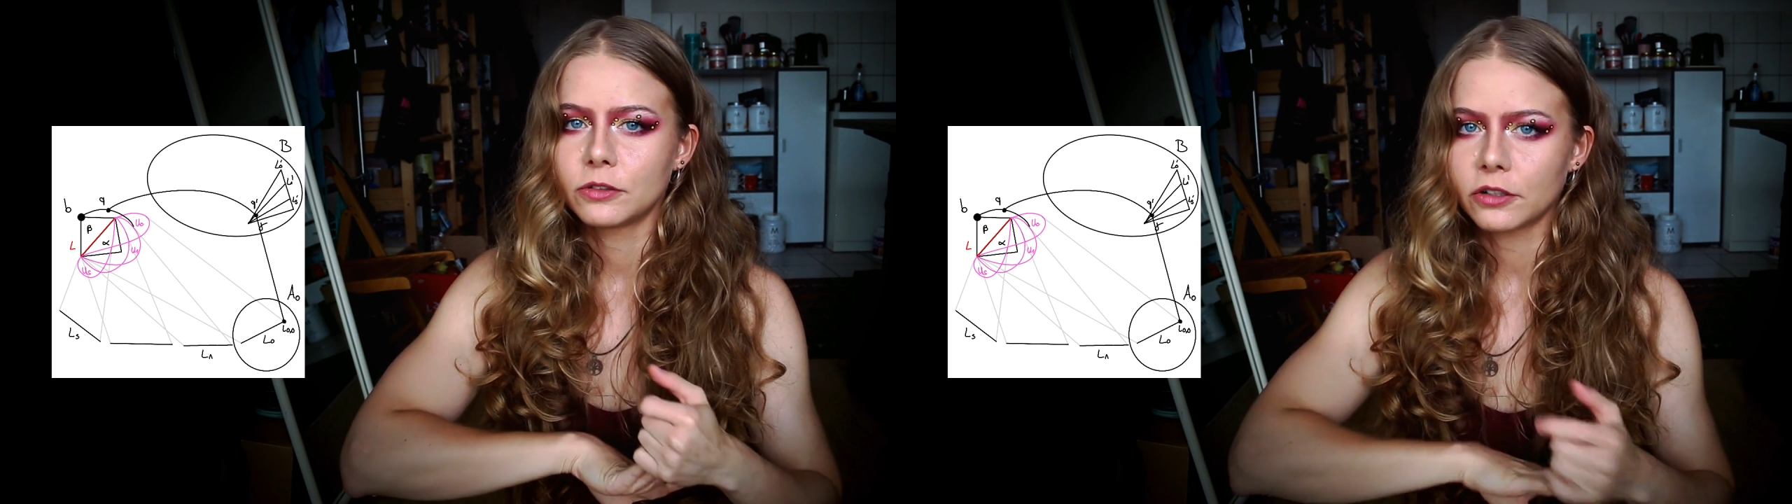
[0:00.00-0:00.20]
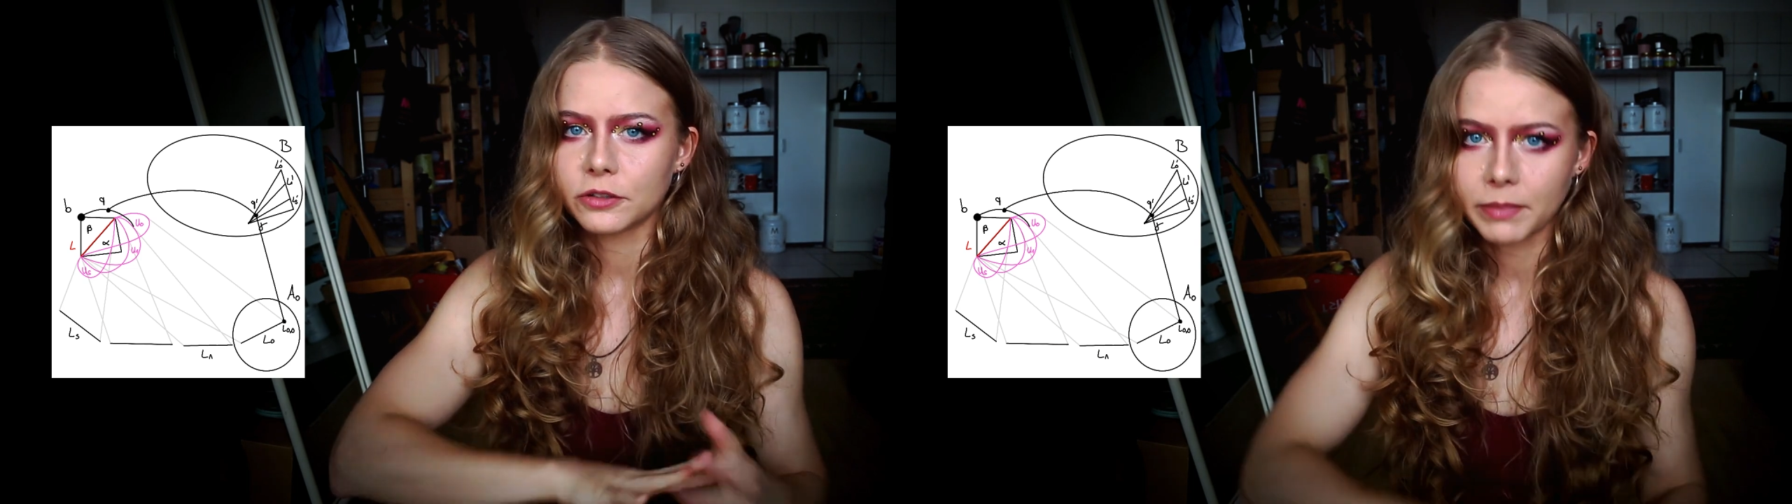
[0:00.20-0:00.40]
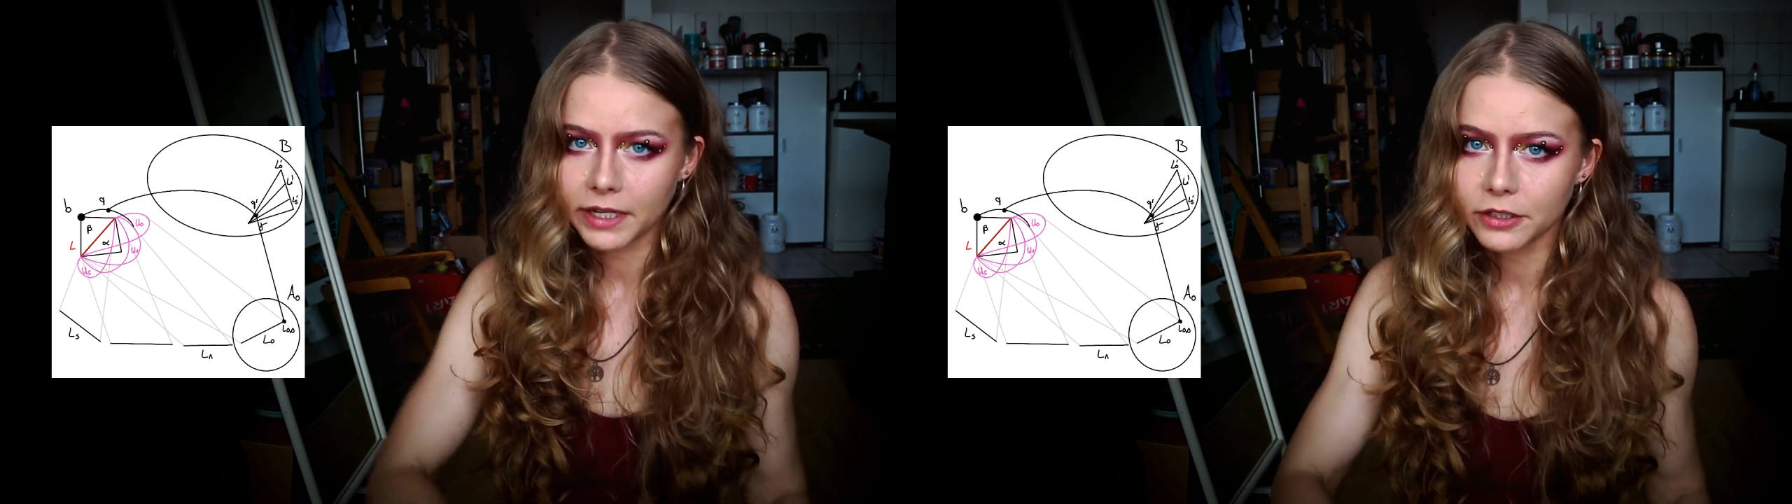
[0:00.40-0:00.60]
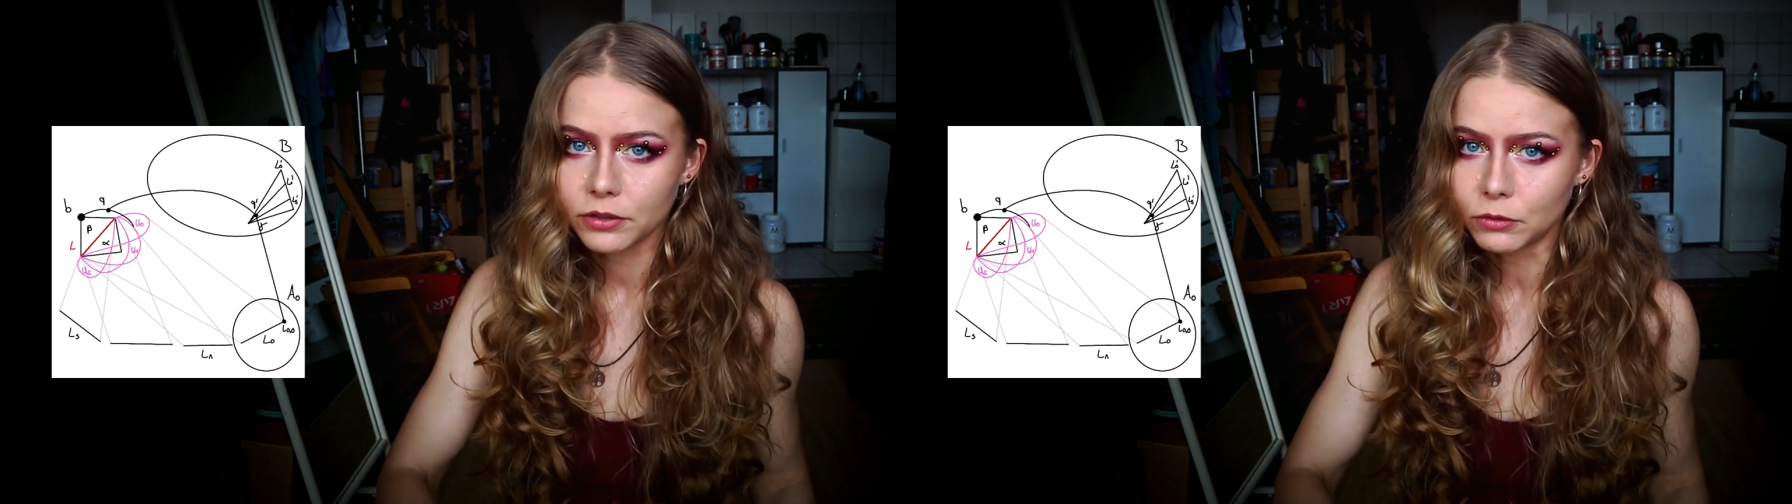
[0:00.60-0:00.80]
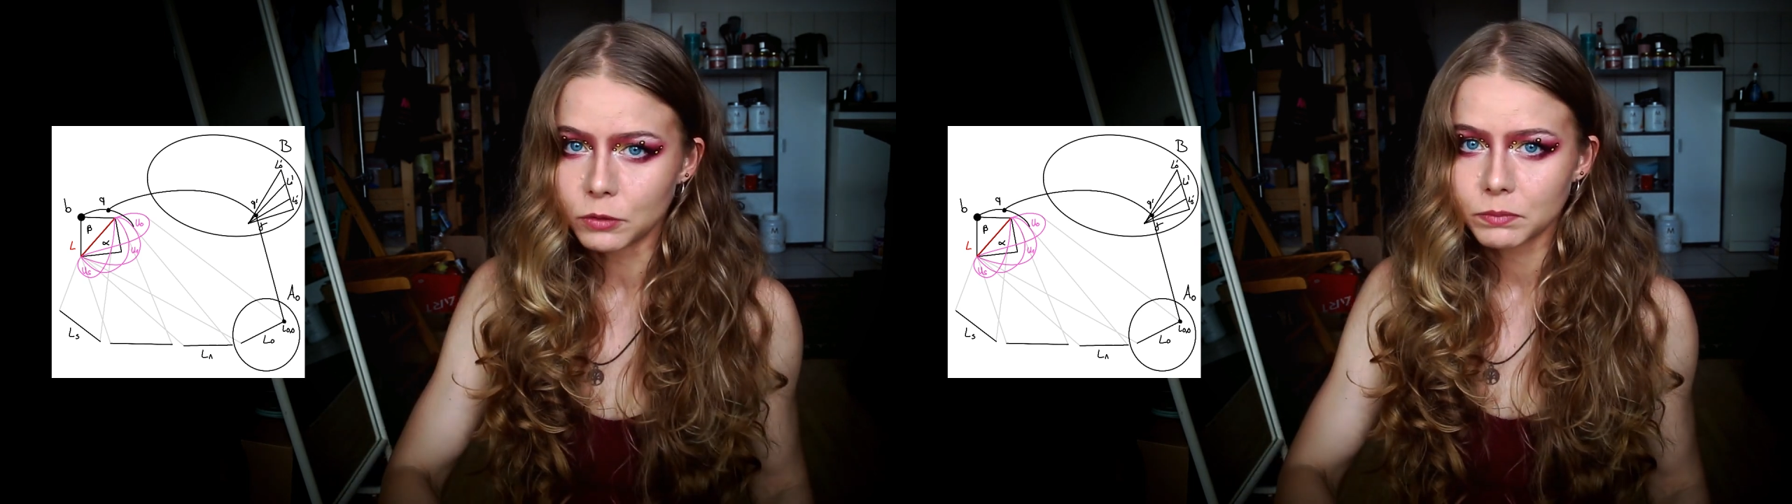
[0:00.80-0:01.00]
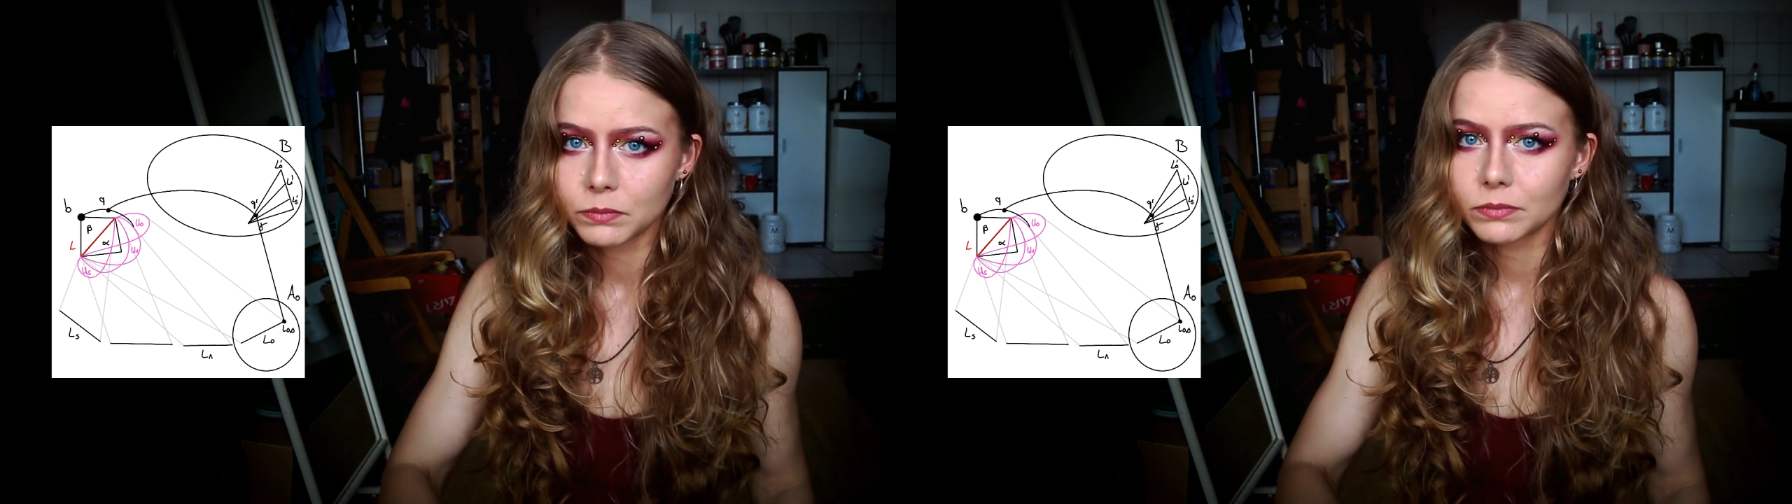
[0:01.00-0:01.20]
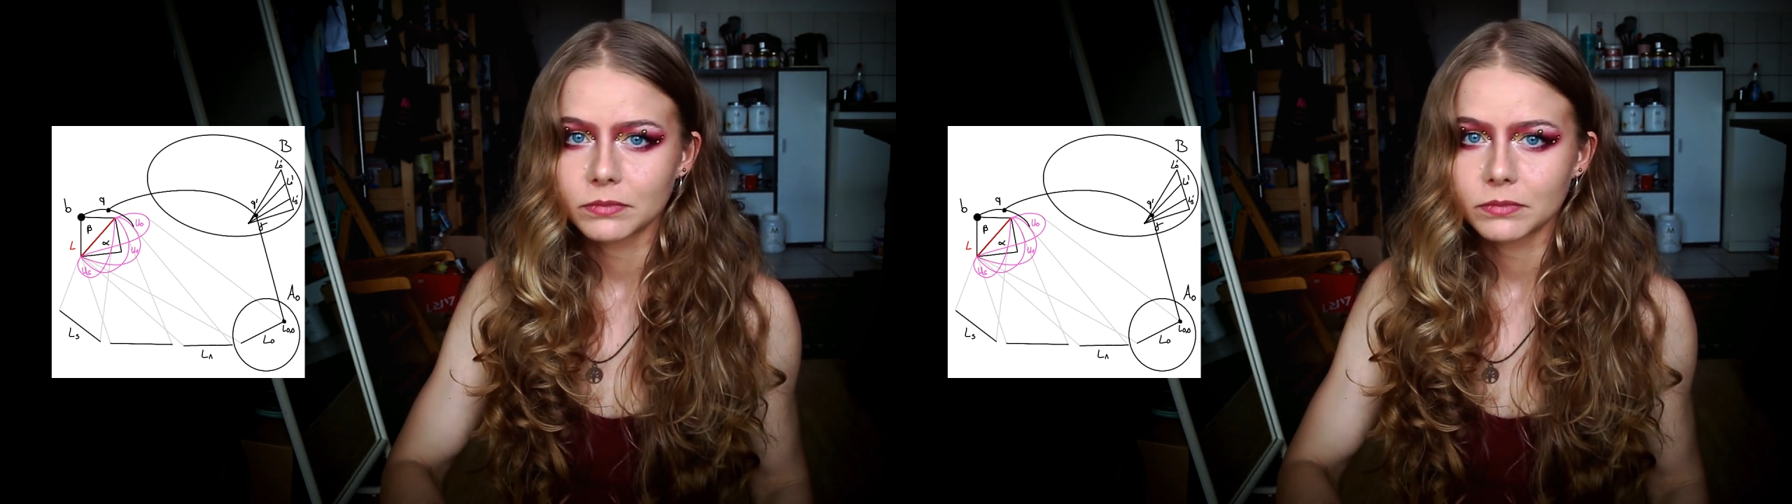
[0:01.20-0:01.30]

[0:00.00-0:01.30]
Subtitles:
just by Q